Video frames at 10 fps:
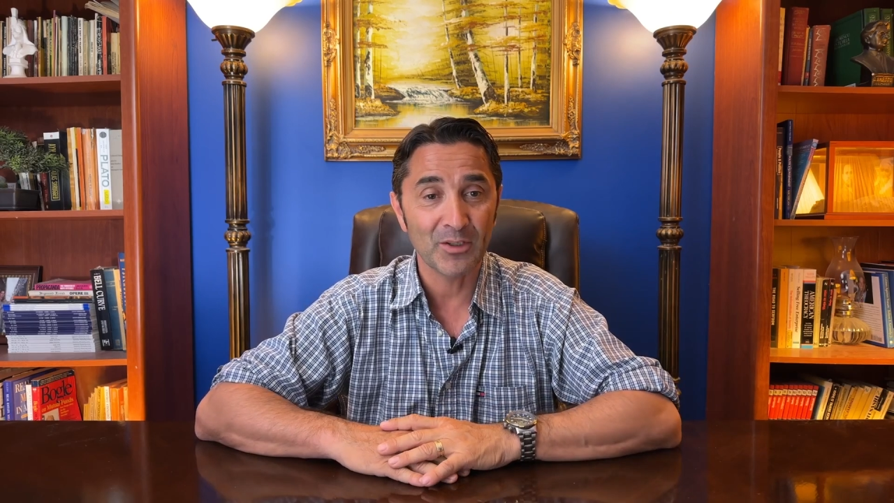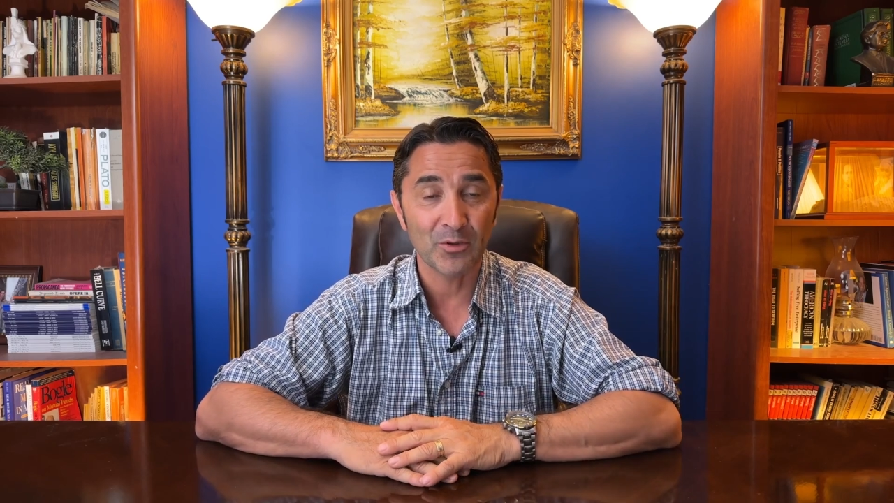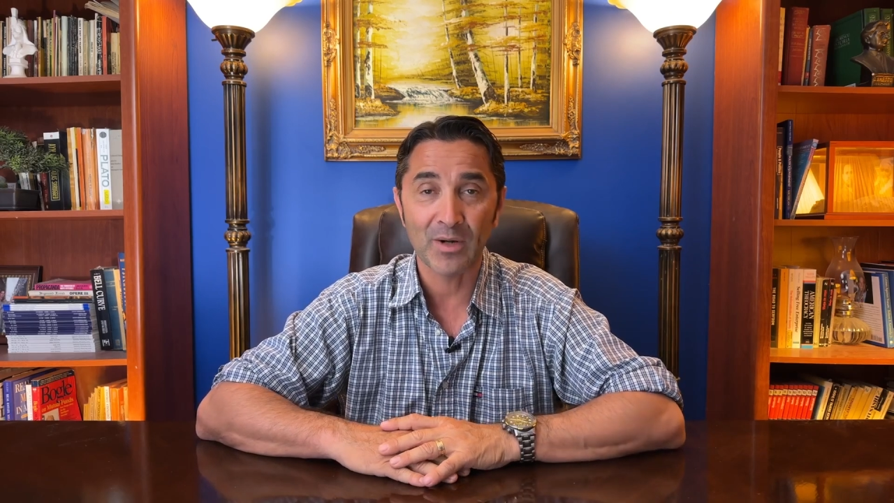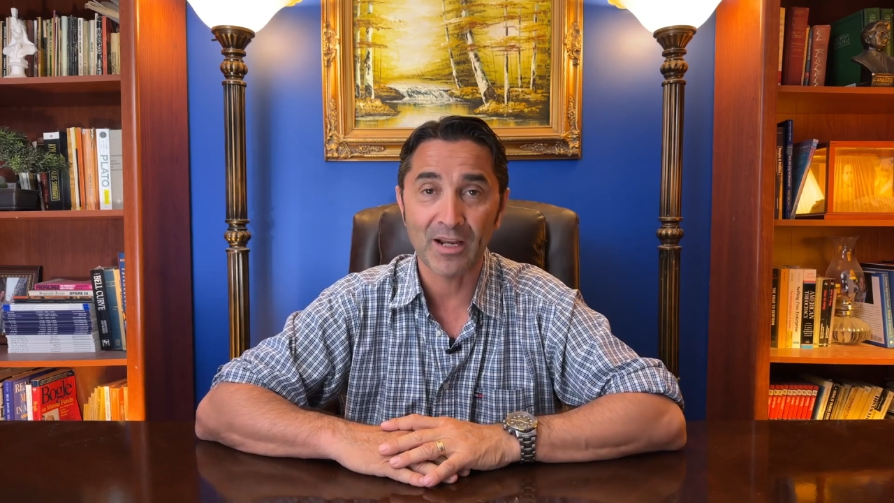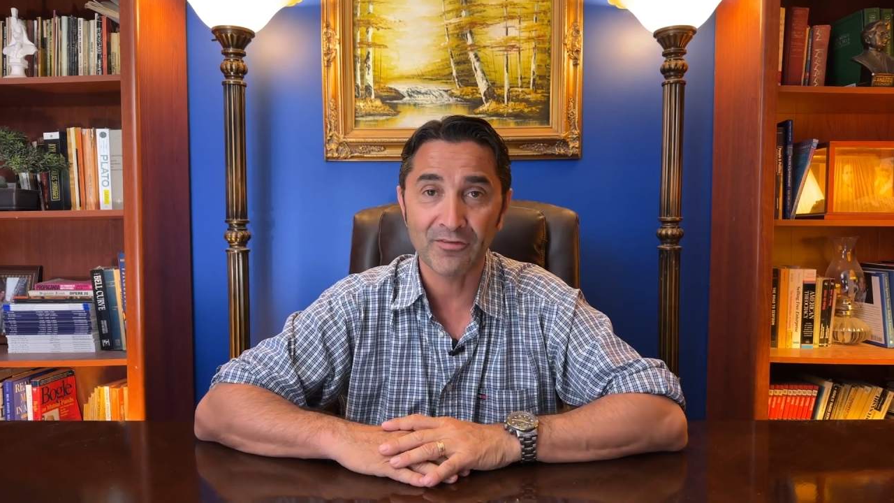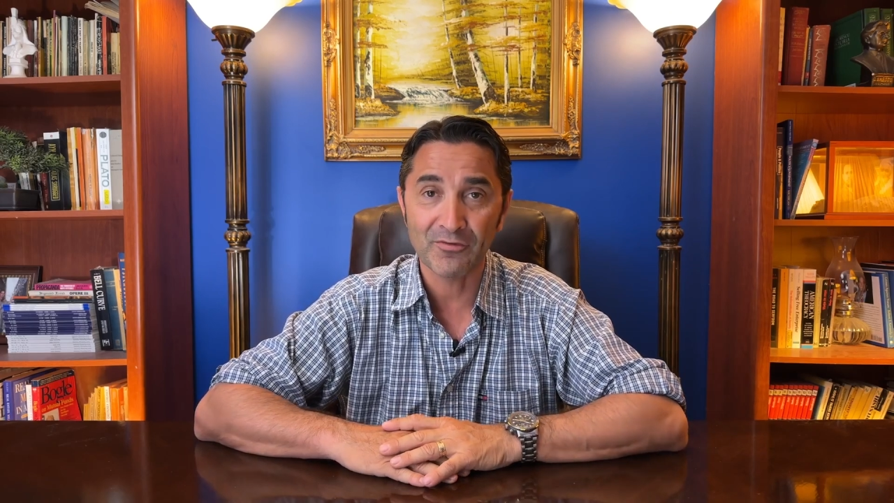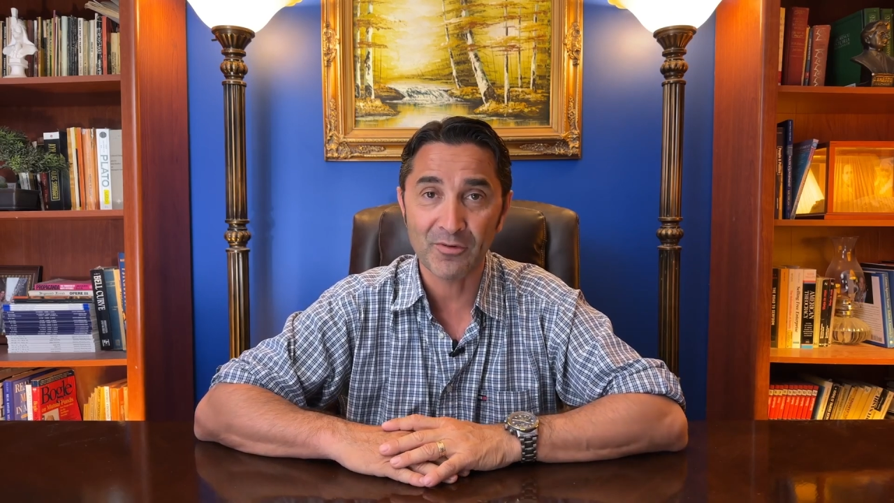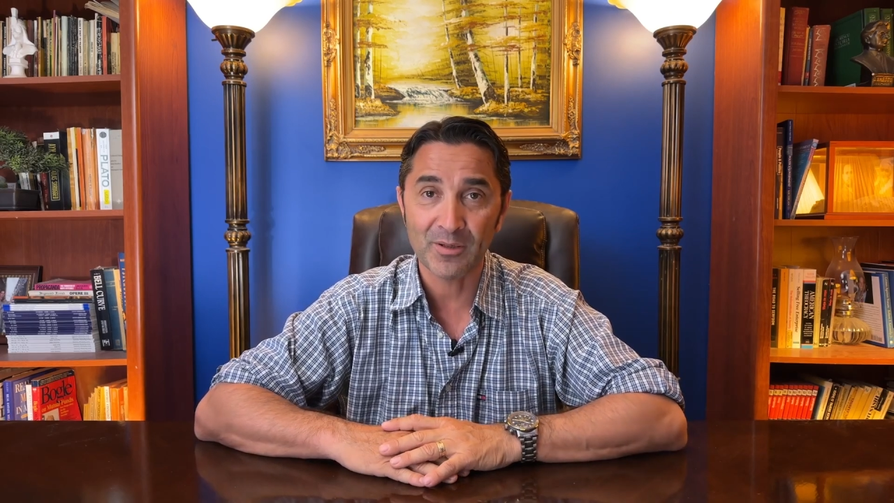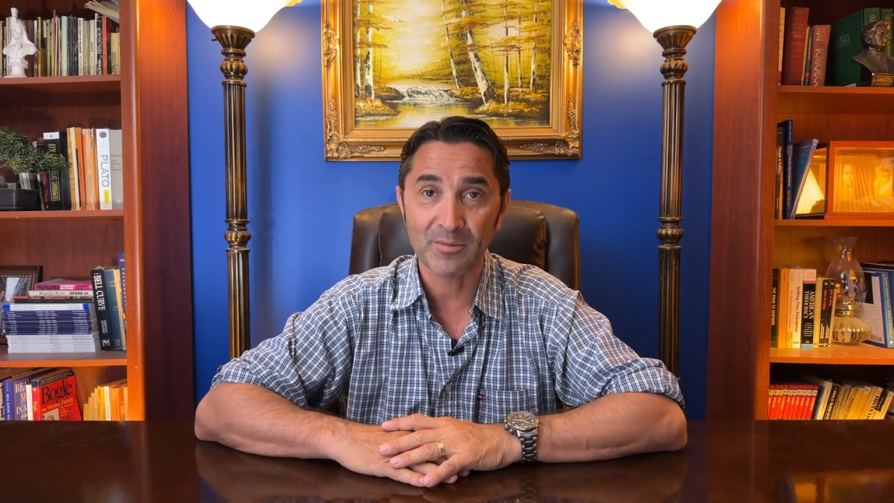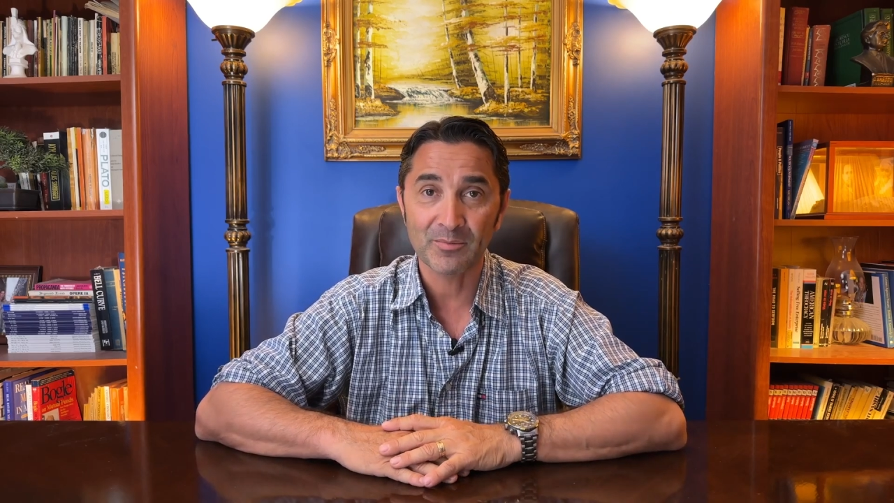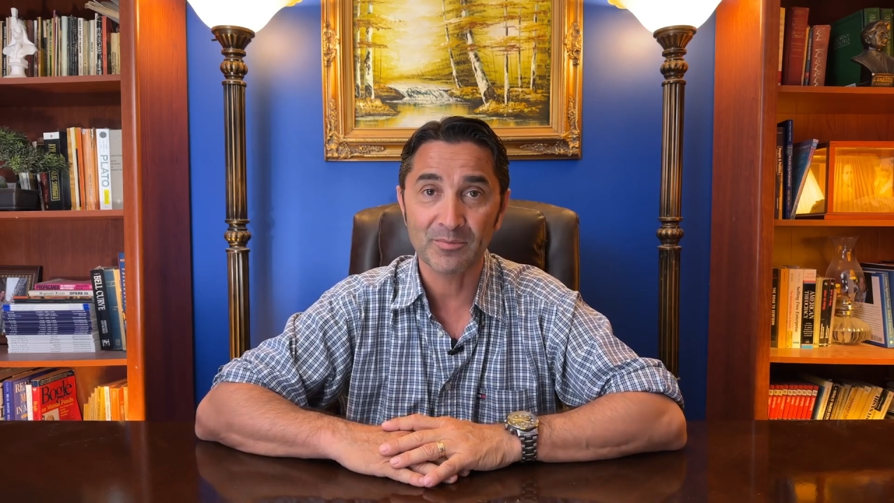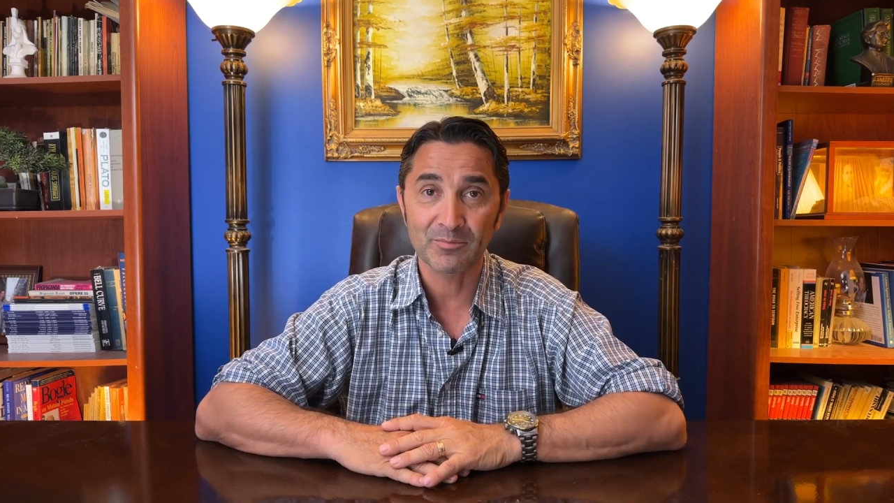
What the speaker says: run for